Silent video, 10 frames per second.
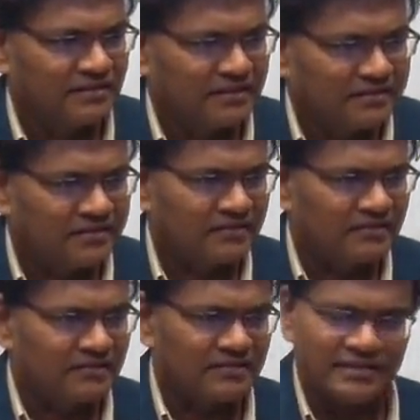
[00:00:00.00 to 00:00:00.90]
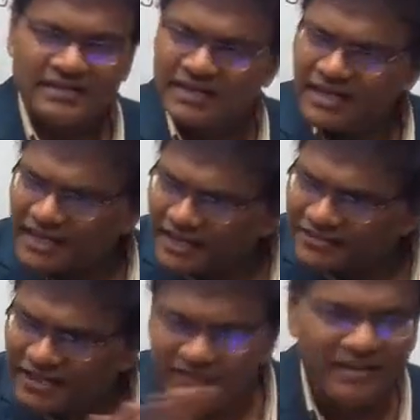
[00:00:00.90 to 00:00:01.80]
So it has
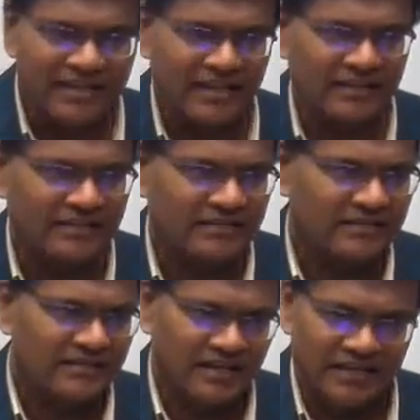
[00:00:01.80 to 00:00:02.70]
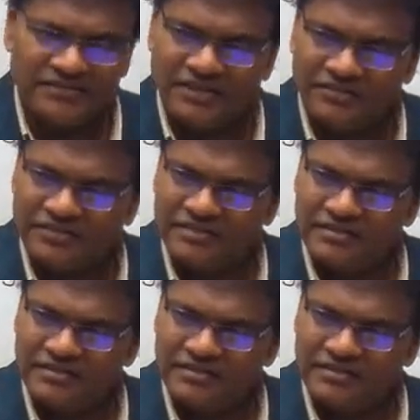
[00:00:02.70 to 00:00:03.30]
everything: deserts,